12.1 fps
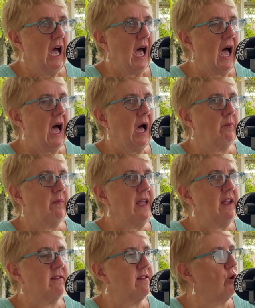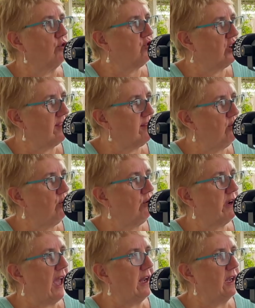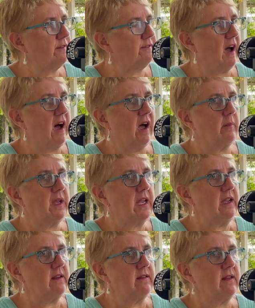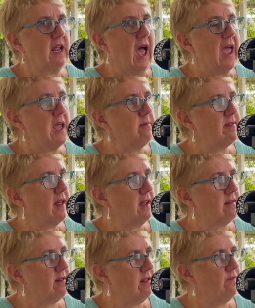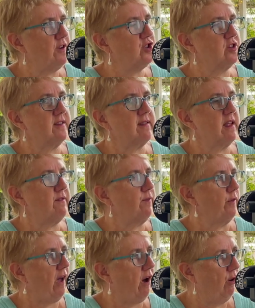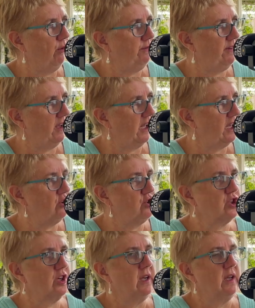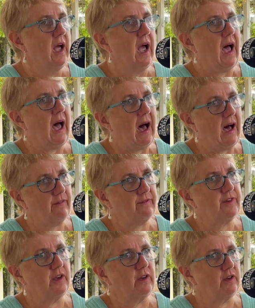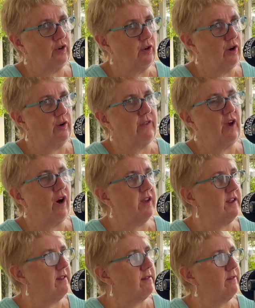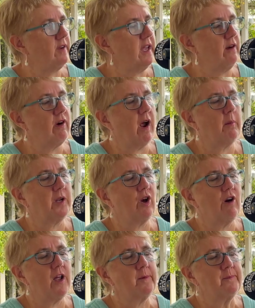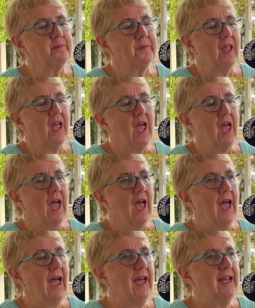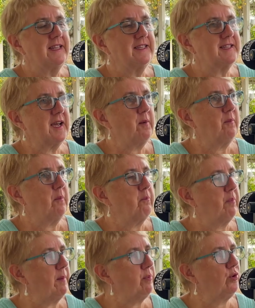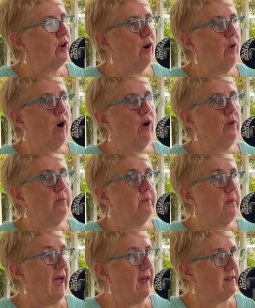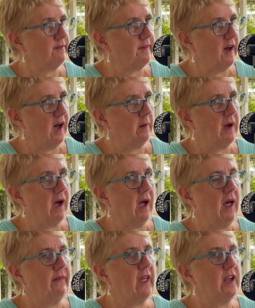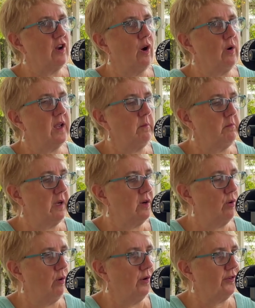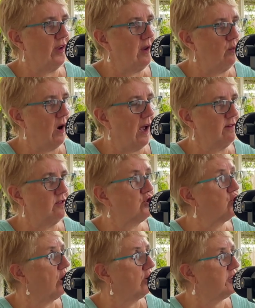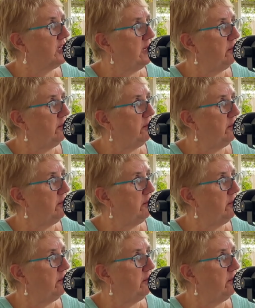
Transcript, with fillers: Um, it's not just an organic farm, it aims at sufficiency for the whole village after you know the ideas of King Rama Nine. And um, people know Ong as a farmer, and they know him because he runs Chokdi